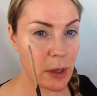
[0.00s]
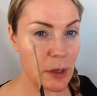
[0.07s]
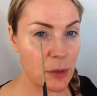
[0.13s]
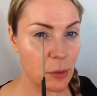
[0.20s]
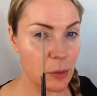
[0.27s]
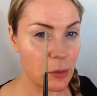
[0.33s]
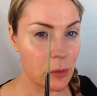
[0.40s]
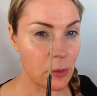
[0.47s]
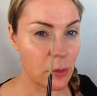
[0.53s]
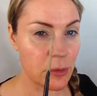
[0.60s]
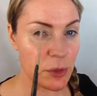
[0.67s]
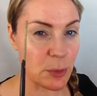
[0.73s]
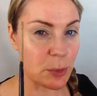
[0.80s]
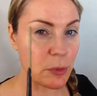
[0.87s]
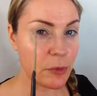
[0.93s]
and on
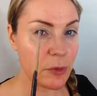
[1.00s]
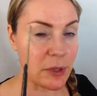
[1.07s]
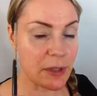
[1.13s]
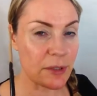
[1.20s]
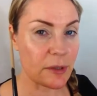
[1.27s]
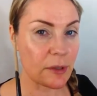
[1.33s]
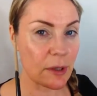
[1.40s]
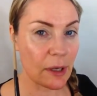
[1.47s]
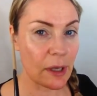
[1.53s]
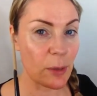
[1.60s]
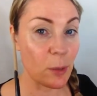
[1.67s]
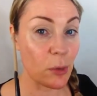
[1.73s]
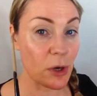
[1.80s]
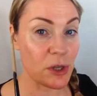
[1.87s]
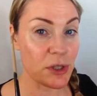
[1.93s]
top of it, like he
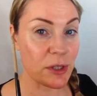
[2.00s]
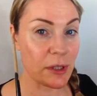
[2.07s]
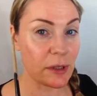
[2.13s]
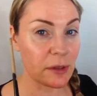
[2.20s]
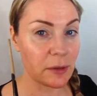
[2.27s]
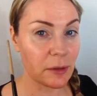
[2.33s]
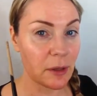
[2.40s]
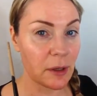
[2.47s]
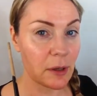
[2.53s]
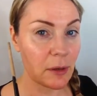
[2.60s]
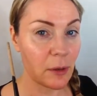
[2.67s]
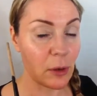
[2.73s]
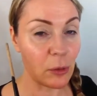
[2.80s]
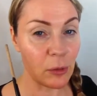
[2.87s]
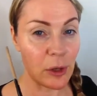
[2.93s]
brushed in
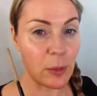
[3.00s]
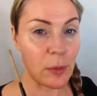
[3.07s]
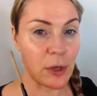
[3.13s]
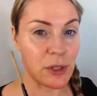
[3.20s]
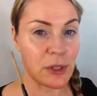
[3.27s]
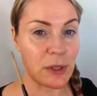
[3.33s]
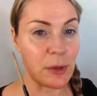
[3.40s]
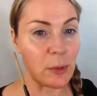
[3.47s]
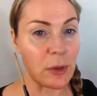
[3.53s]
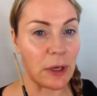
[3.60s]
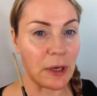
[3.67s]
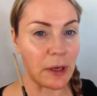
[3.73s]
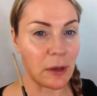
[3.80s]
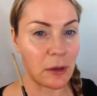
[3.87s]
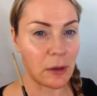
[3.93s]
a cream eyeshadow in
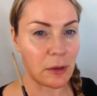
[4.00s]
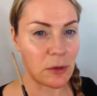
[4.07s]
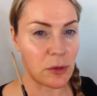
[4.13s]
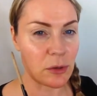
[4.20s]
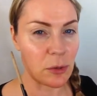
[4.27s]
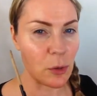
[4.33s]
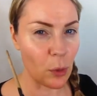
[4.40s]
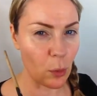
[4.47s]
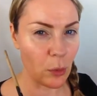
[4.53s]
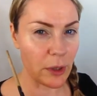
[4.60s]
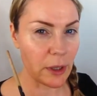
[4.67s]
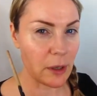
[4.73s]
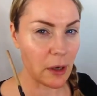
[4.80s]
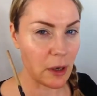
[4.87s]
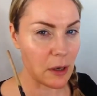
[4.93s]
like a
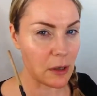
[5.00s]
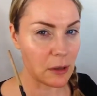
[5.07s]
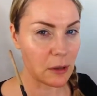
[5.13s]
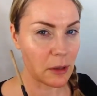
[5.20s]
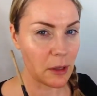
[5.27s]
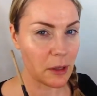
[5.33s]
golden color,